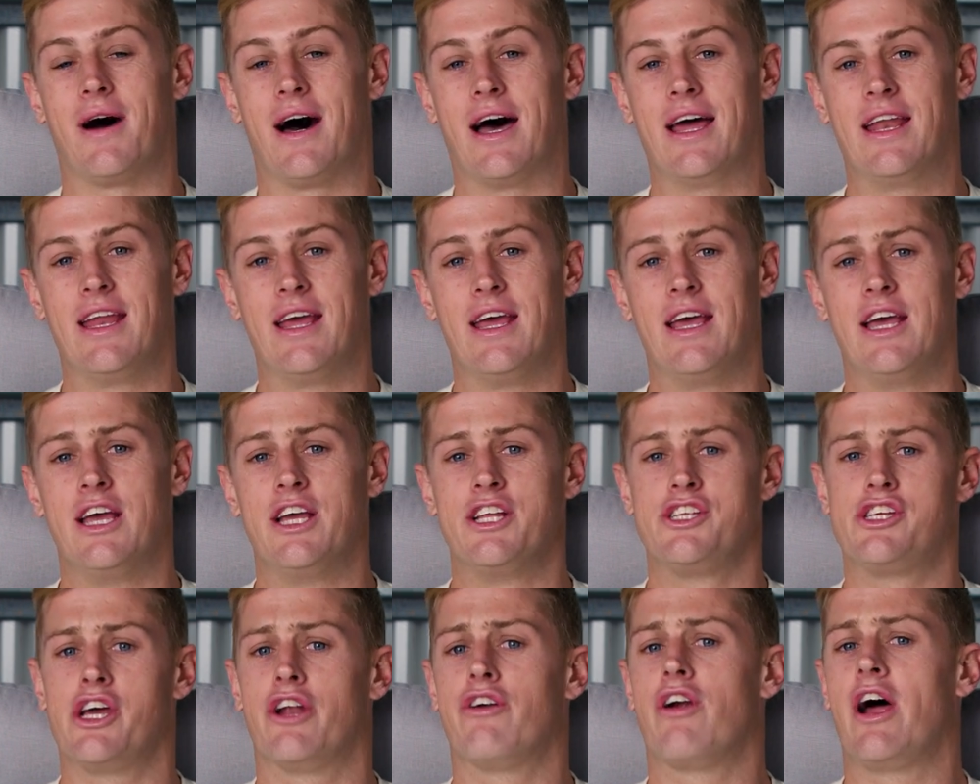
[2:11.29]
but
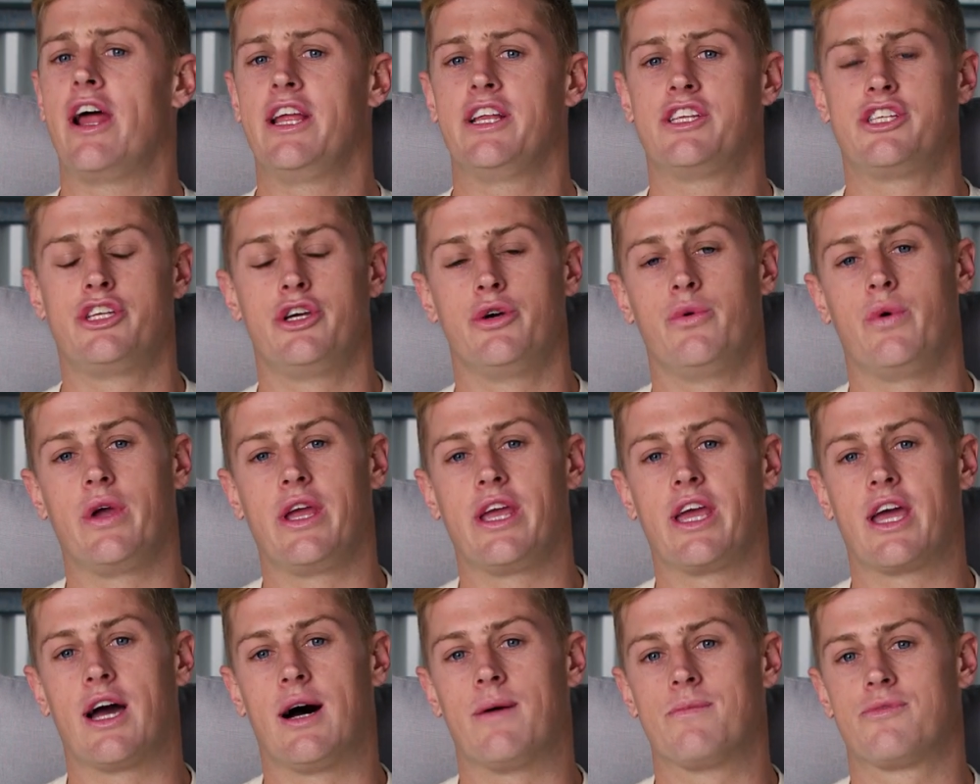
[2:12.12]
generating two
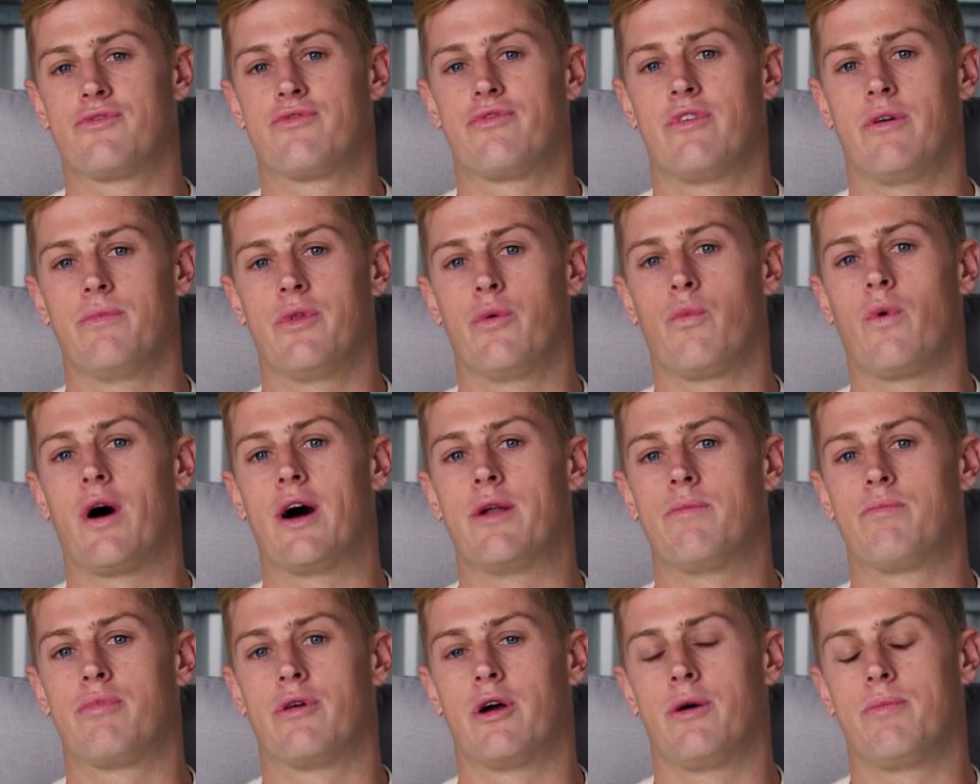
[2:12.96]
incomes from the
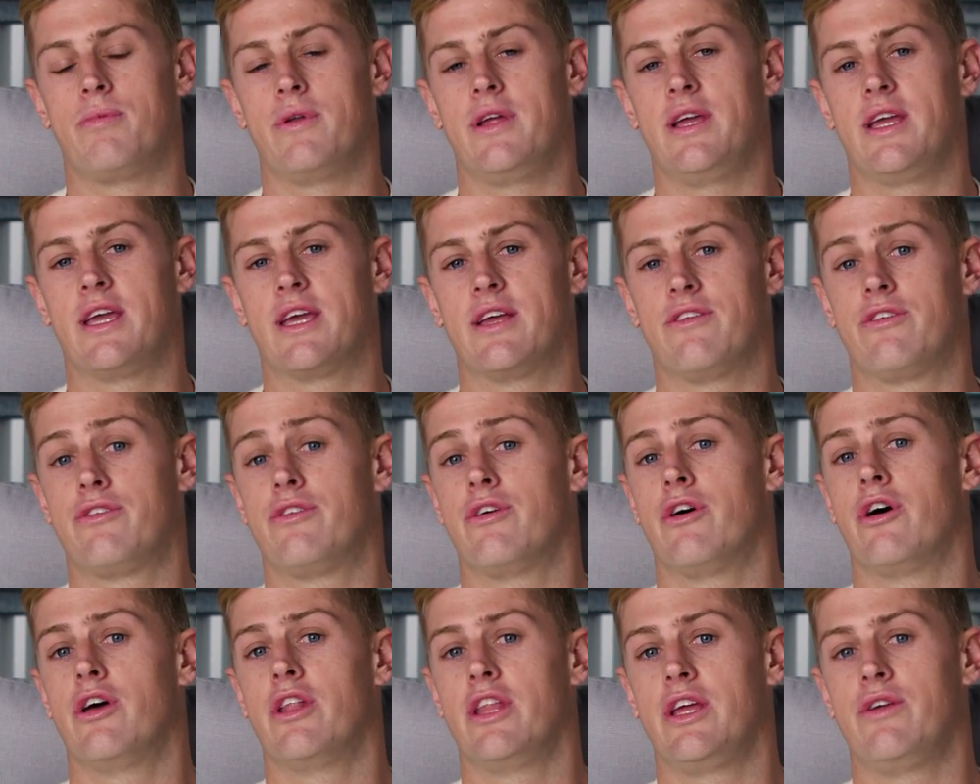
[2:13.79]
one property can
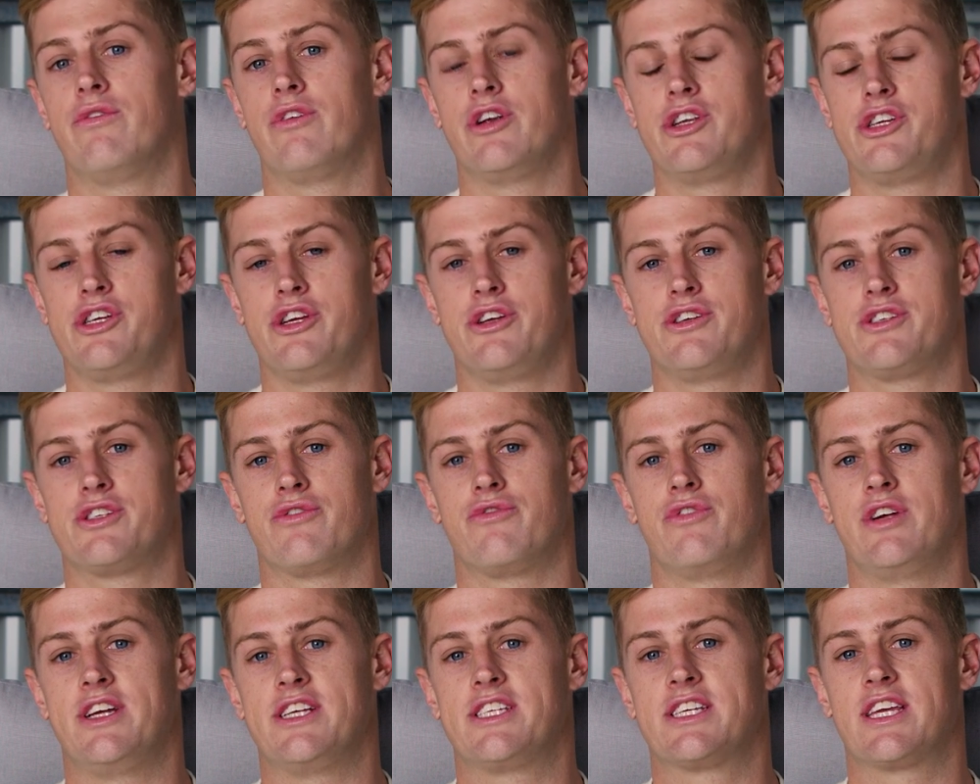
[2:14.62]
certainly reduce
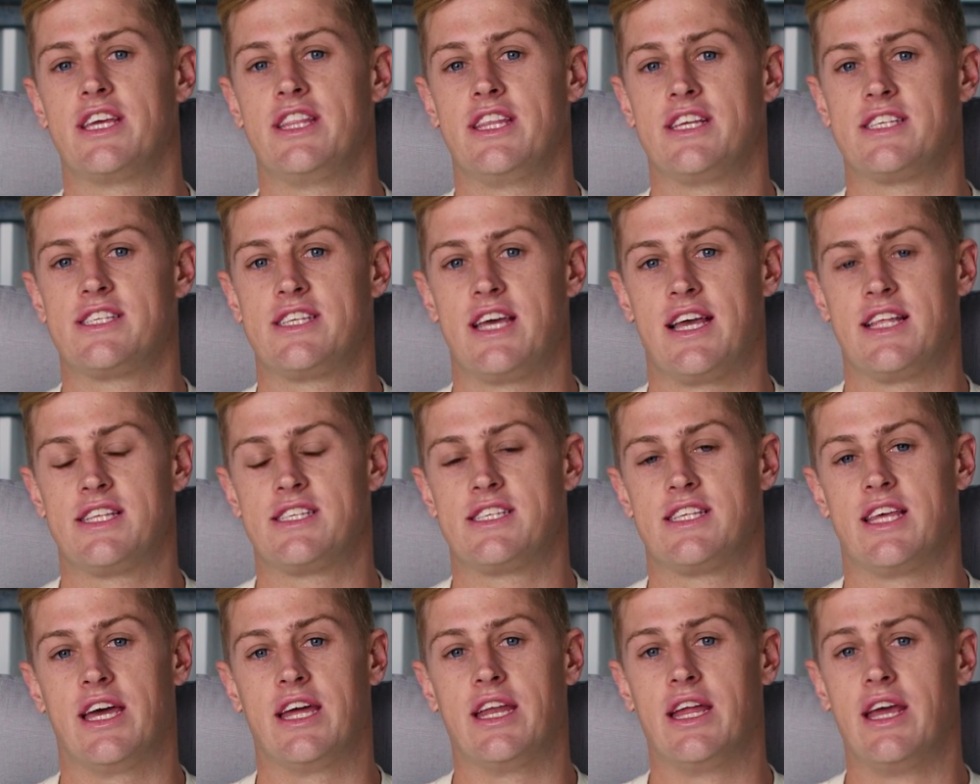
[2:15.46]
the risk, in the
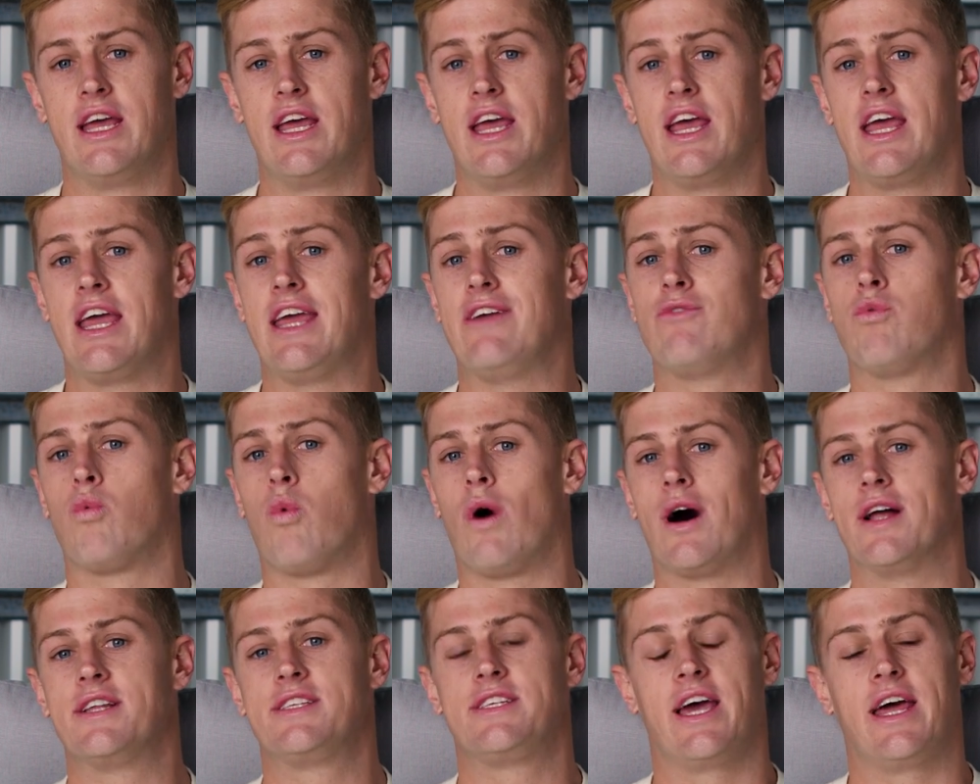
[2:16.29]
sense that if
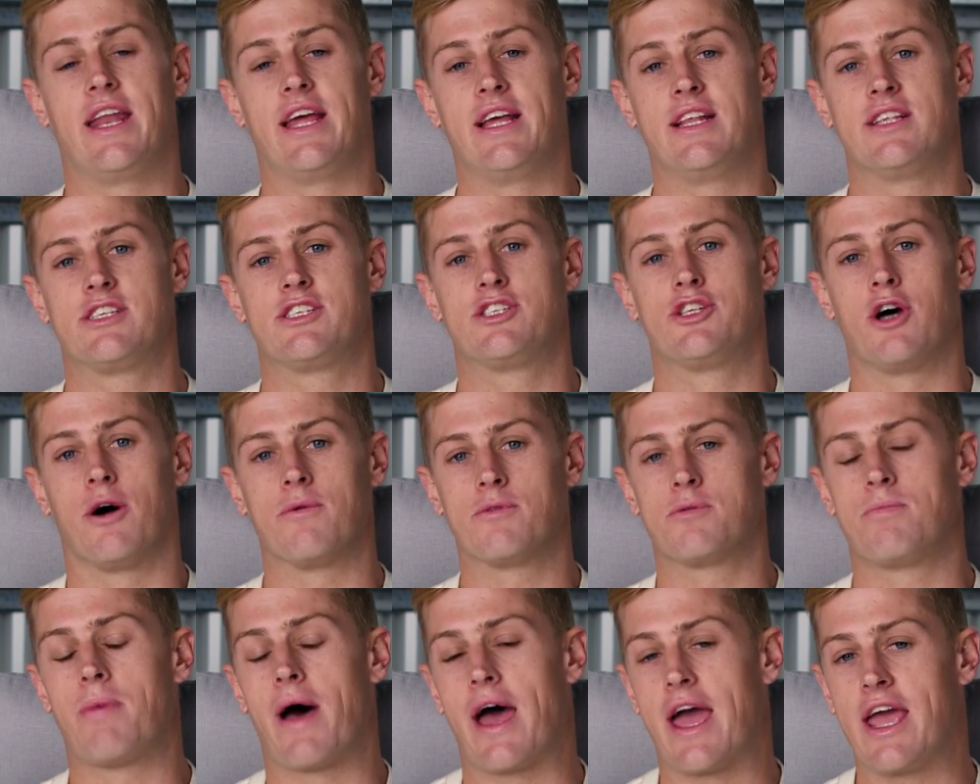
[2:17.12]
one tenant
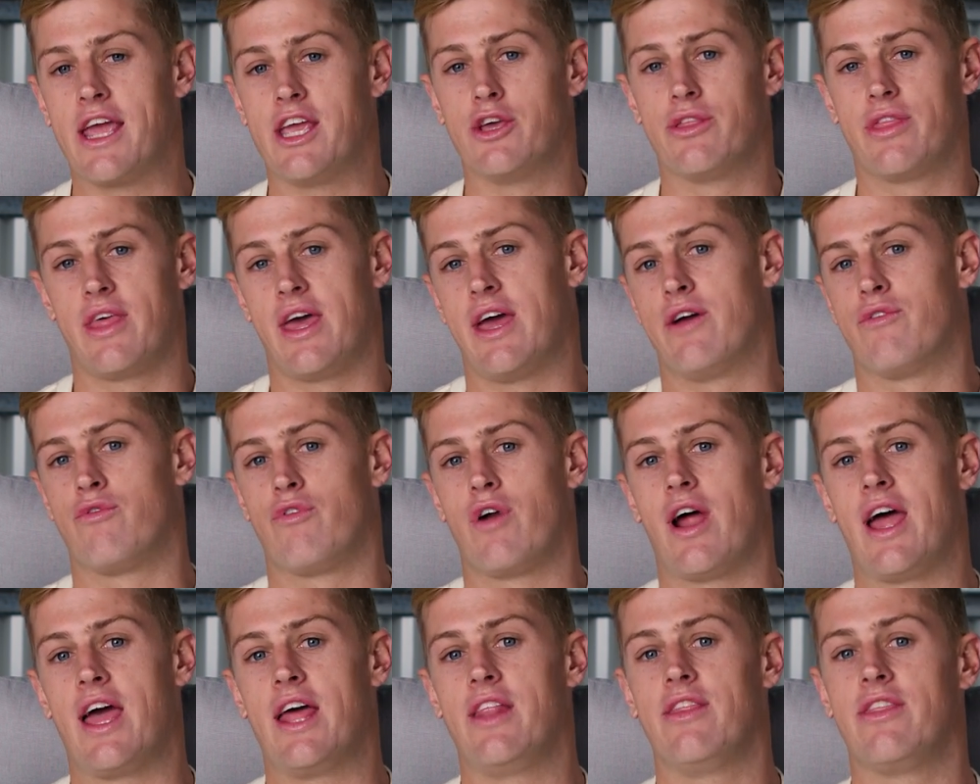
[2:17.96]
stops paying their
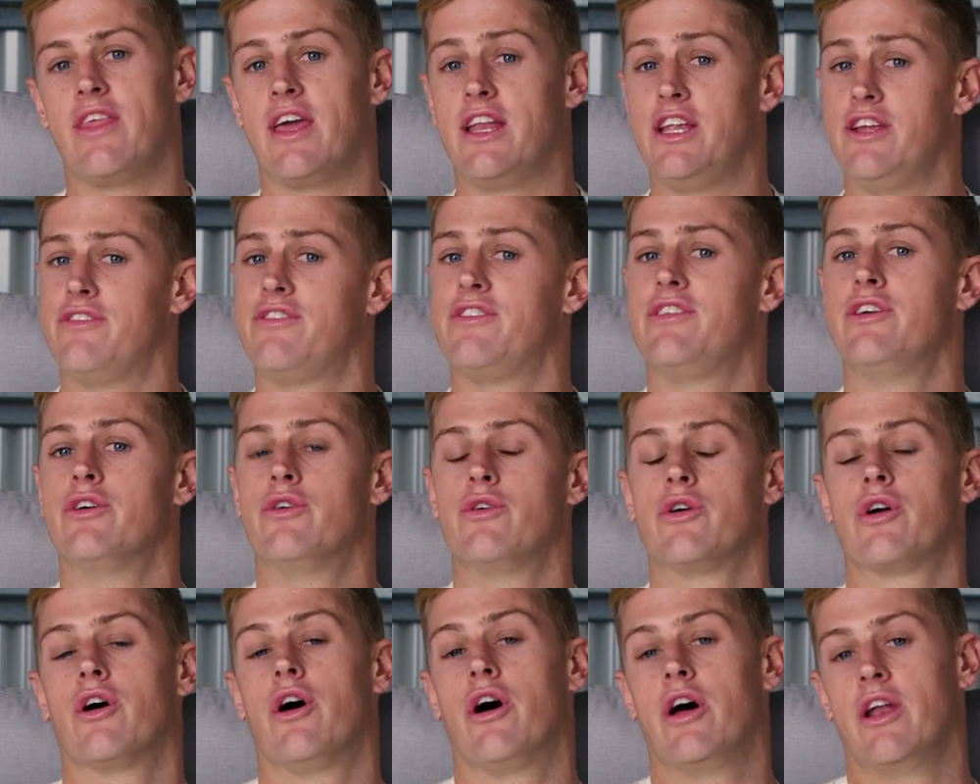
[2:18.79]
rent, then you
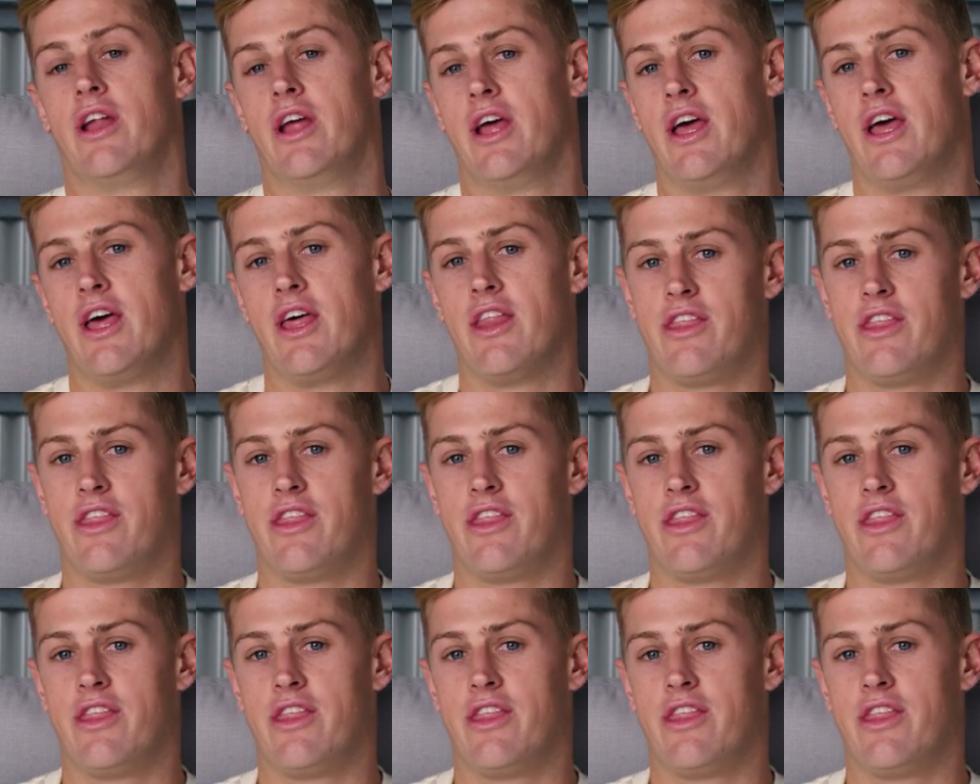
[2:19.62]
still got